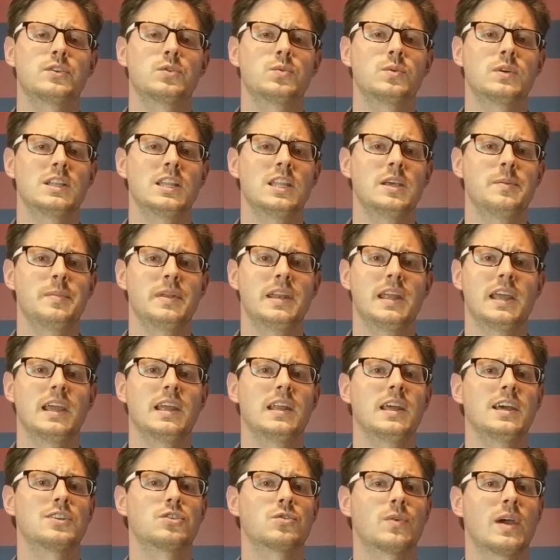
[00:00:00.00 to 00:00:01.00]
to
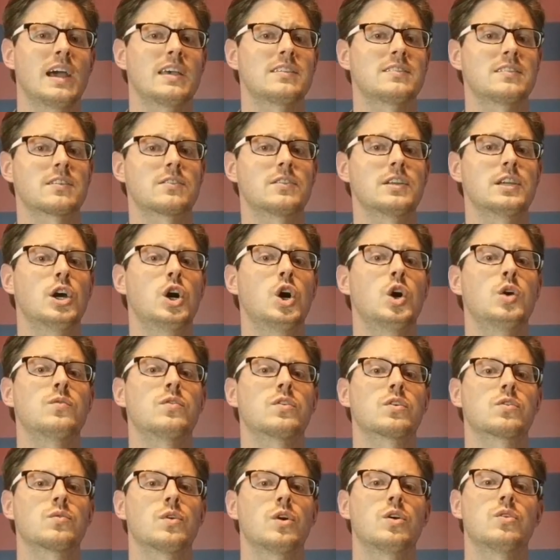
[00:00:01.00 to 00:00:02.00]
eliminate a drastically
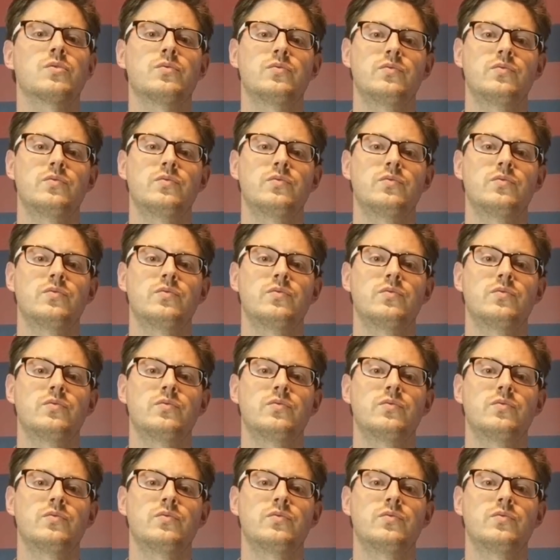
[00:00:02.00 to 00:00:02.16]
overgrown